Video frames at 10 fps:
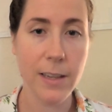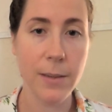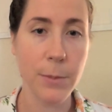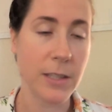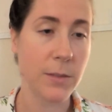
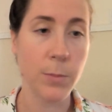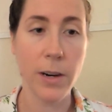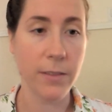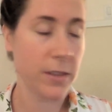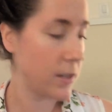This is
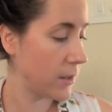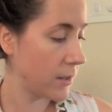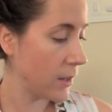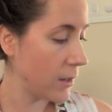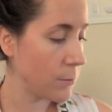part of
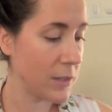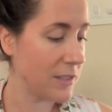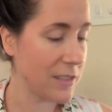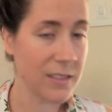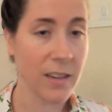the
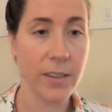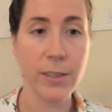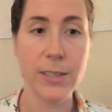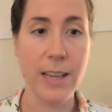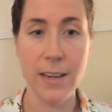business
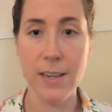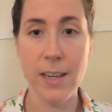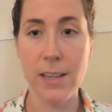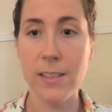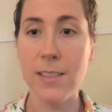
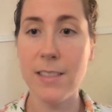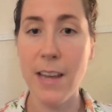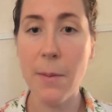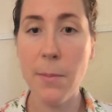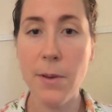understanding
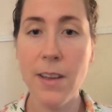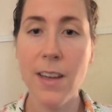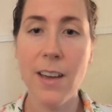step.